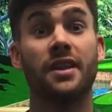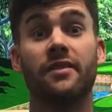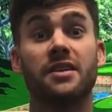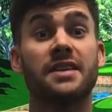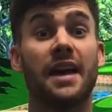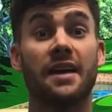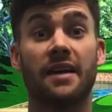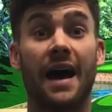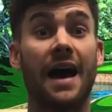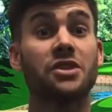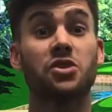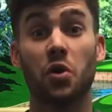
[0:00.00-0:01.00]
a divot taker
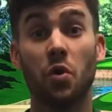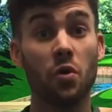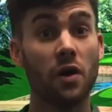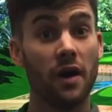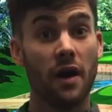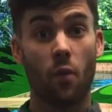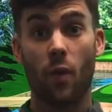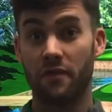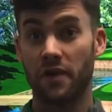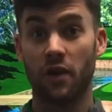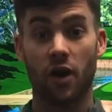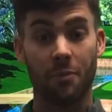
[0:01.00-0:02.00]
at all,
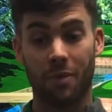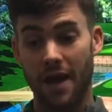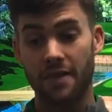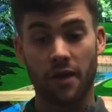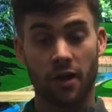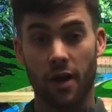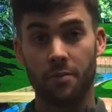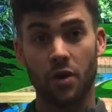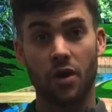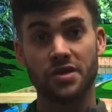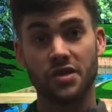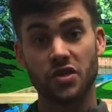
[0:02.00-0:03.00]
whether you like playing the club
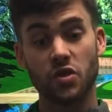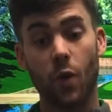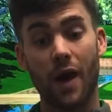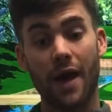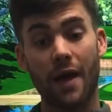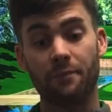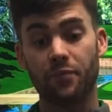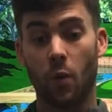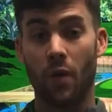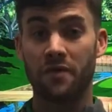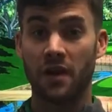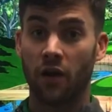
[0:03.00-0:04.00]
nice and square,
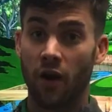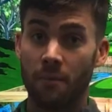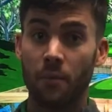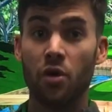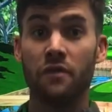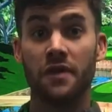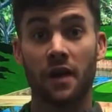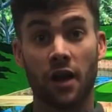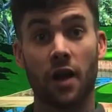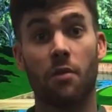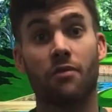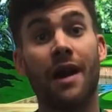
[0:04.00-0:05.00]
whether you like moving the
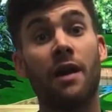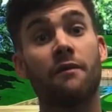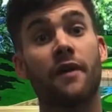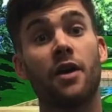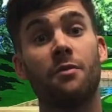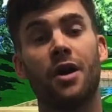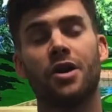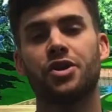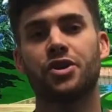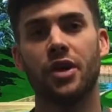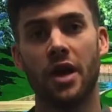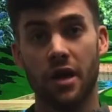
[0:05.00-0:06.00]
club around very much,